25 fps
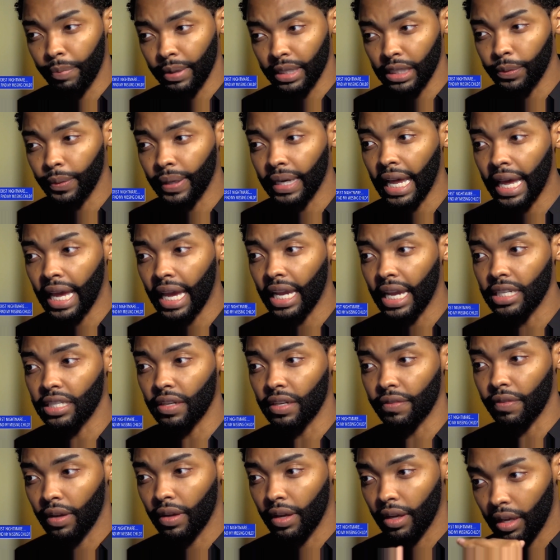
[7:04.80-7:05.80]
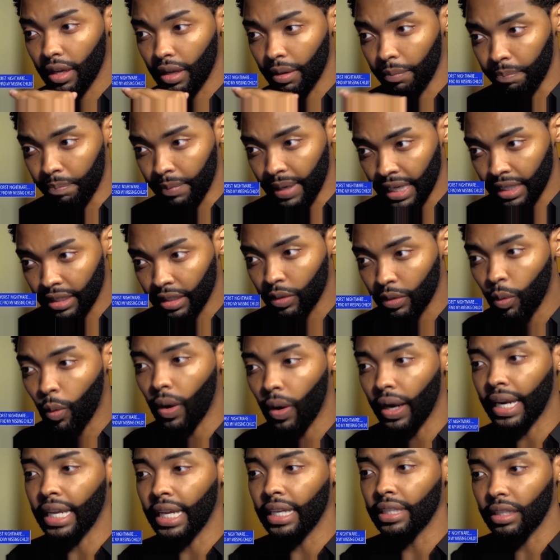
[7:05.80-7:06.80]
between the age of
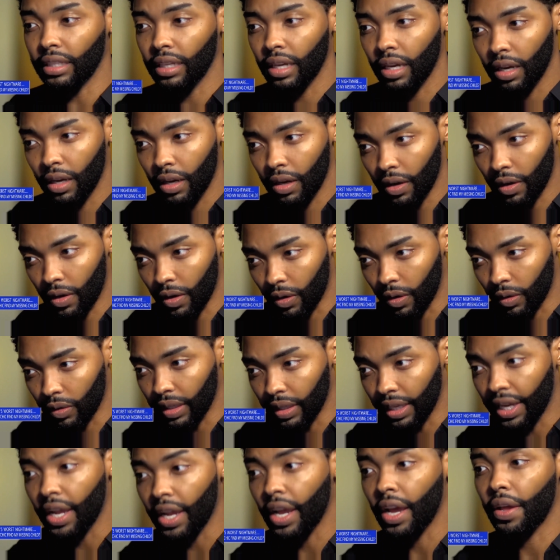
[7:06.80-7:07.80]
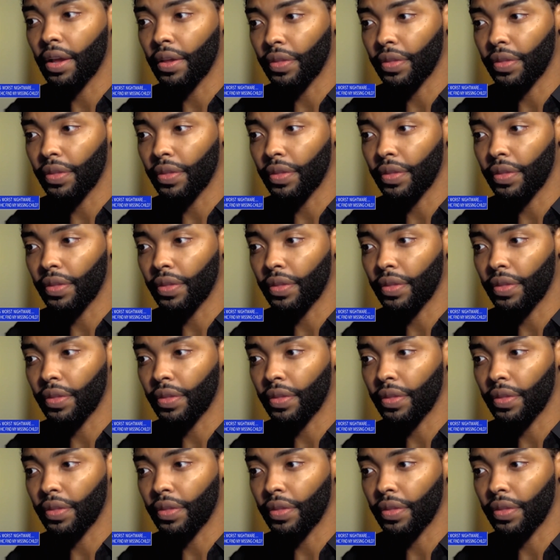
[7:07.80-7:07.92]
mid-20s, early